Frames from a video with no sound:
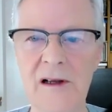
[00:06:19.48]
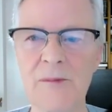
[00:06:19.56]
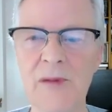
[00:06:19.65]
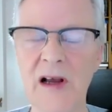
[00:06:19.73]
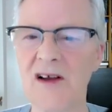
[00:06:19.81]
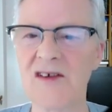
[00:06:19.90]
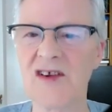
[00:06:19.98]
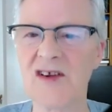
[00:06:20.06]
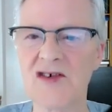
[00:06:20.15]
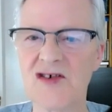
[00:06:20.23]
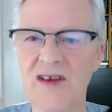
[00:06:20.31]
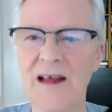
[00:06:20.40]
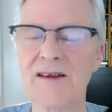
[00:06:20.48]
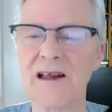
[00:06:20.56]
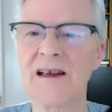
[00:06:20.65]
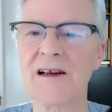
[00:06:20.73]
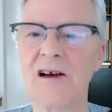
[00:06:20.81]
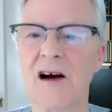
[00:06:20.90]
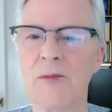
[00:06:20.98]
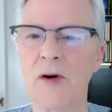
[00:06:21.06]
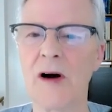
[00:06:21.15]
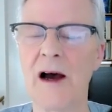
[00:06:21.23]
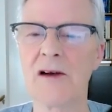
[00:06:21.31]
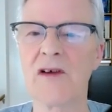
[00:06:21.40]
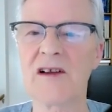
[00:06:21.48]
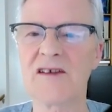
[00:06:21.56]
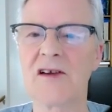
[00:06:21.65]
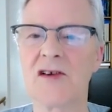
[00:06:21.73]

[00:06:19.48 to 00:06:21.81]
because there's nothing in carbohydrates